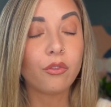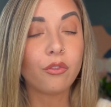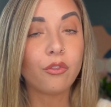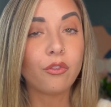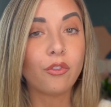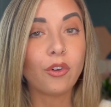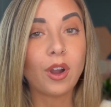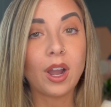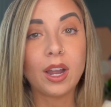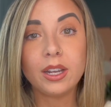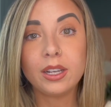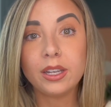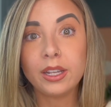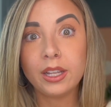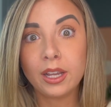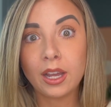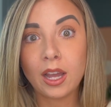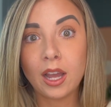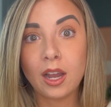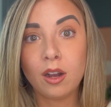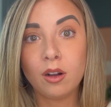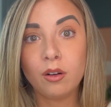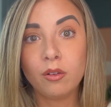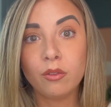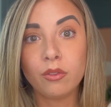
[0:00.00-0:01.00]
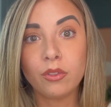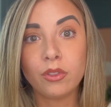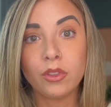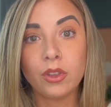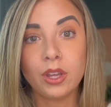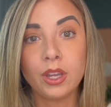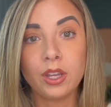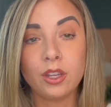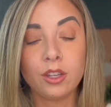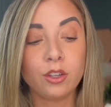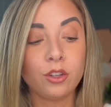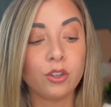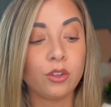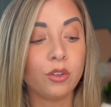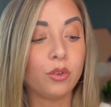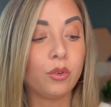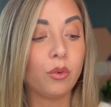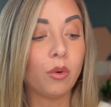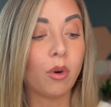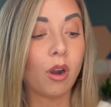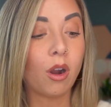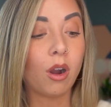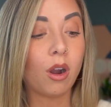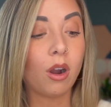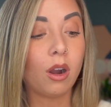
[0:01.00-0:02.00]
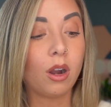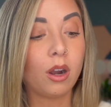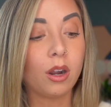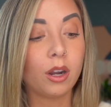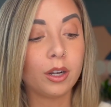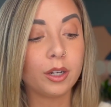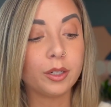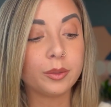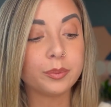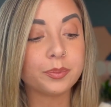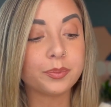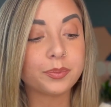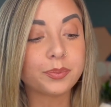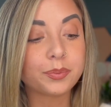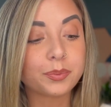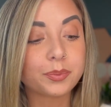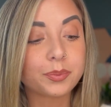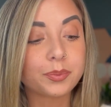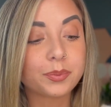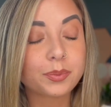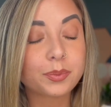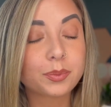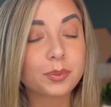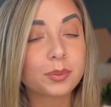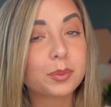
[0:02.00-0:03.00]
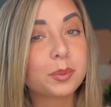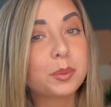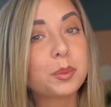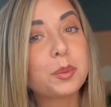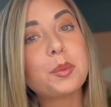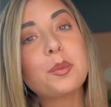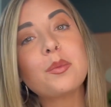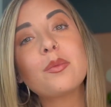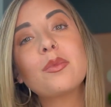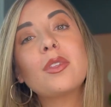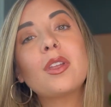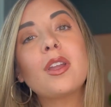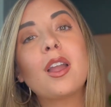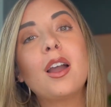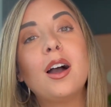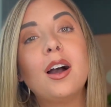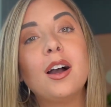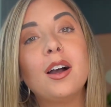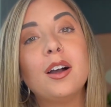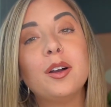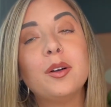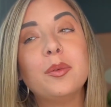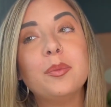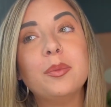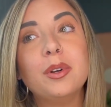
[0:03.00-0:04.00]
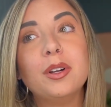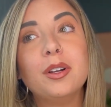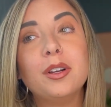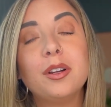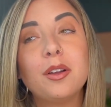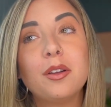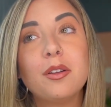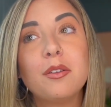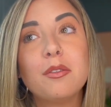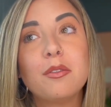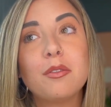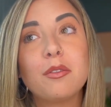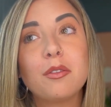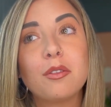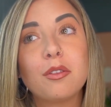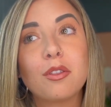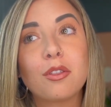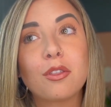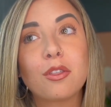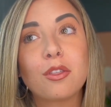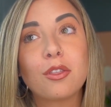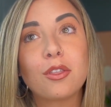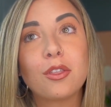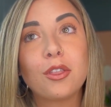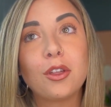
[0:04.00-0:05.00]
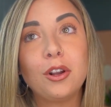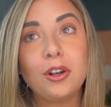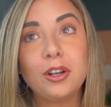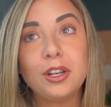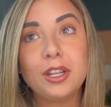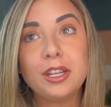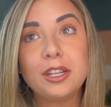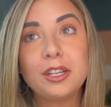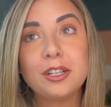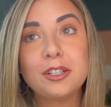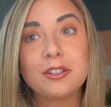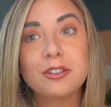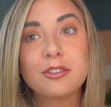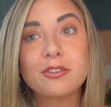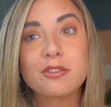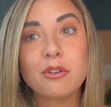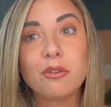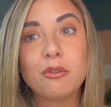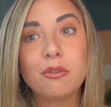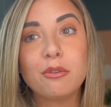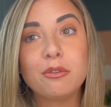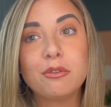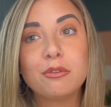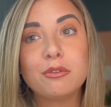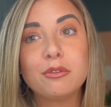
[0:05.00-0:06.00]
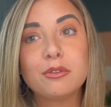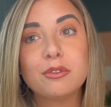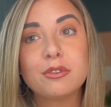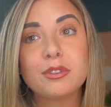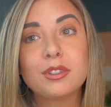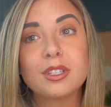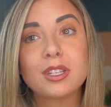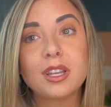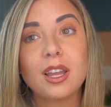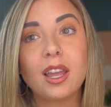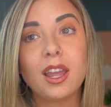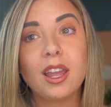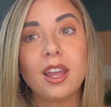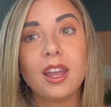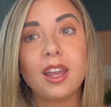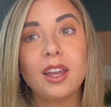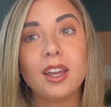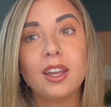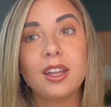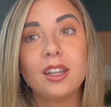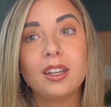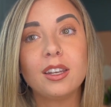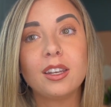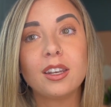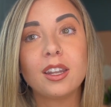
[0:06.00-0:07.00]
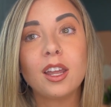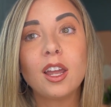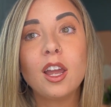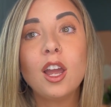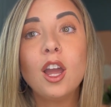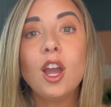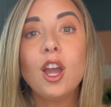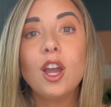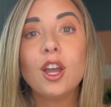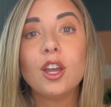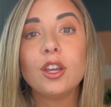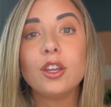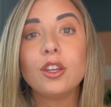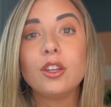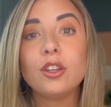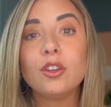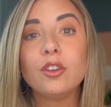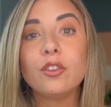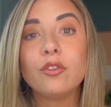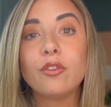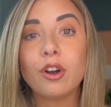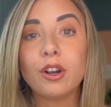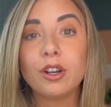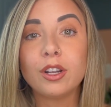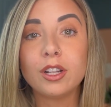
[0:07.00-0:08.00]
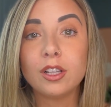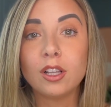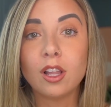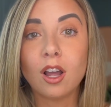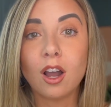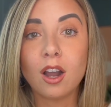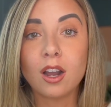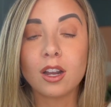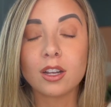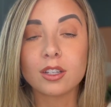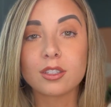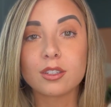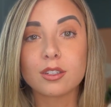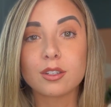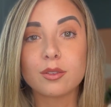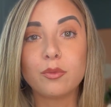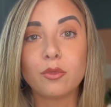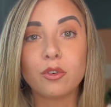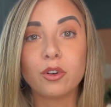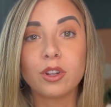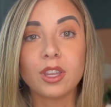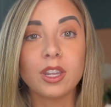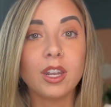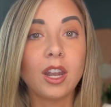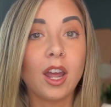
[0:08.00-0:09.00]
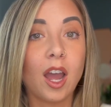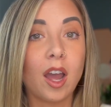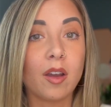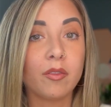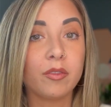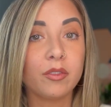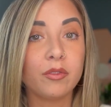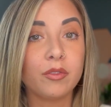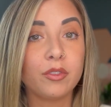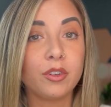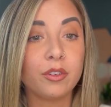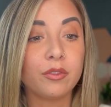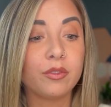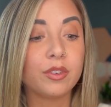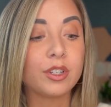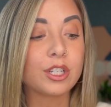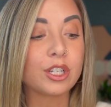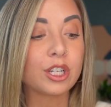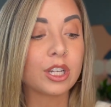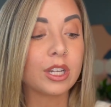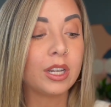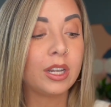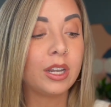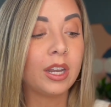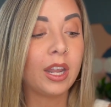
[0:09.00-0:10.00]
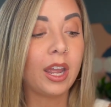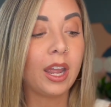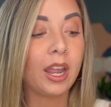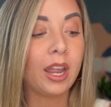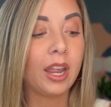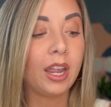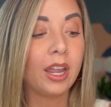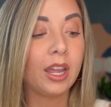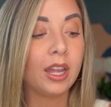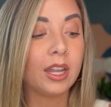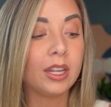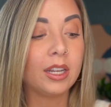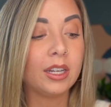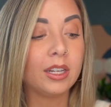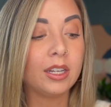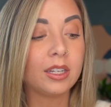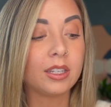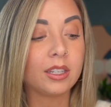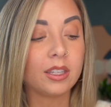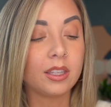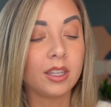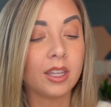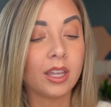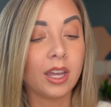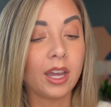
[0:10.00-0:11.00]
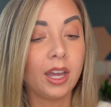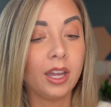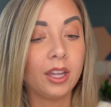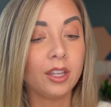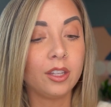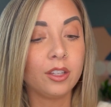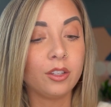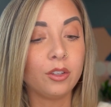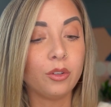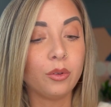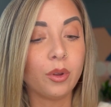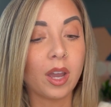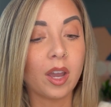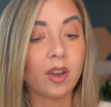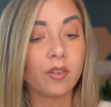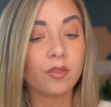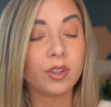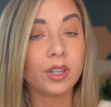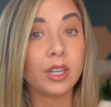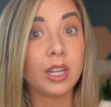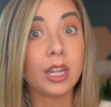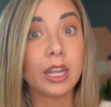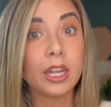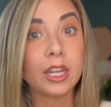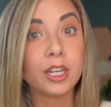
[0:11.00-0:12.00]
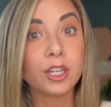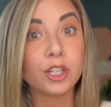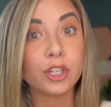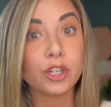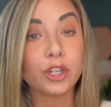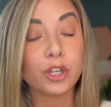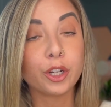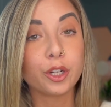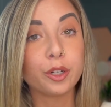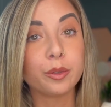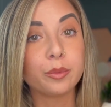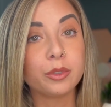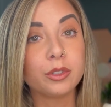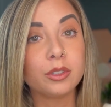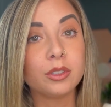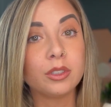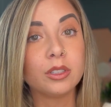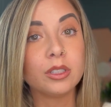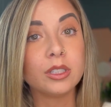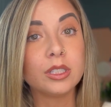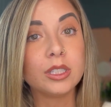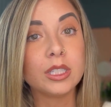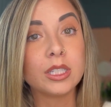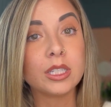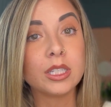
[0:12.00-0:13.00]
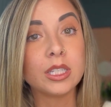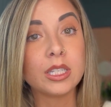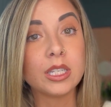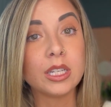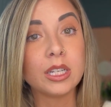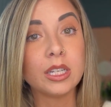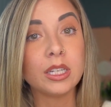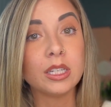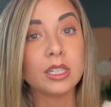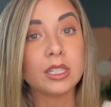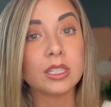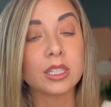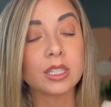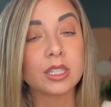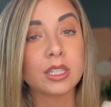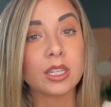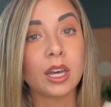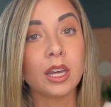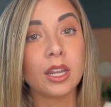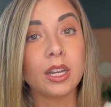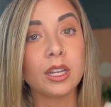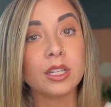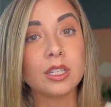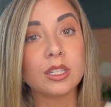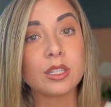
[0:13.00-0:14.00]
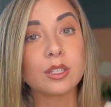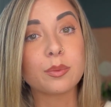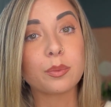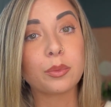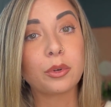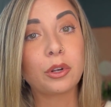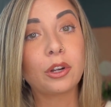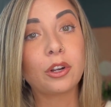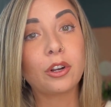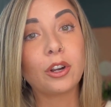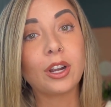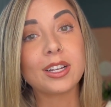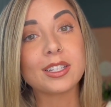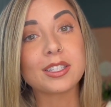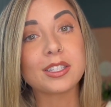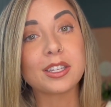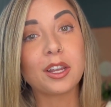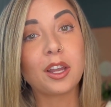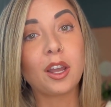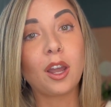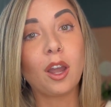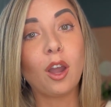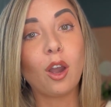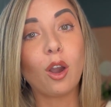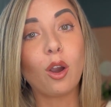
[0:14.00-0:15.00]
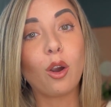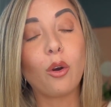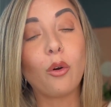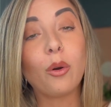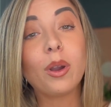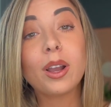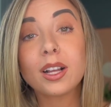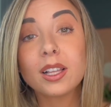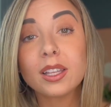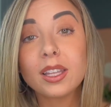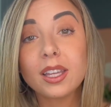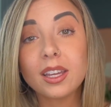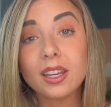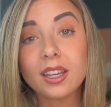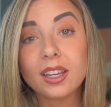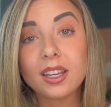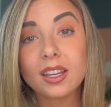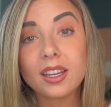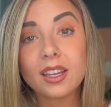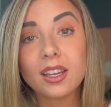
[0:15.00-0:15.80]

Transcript: Finding out that you are 30 years old and you've already lost more than half of your vision, and that you have an incurable disease that is progressing quickly.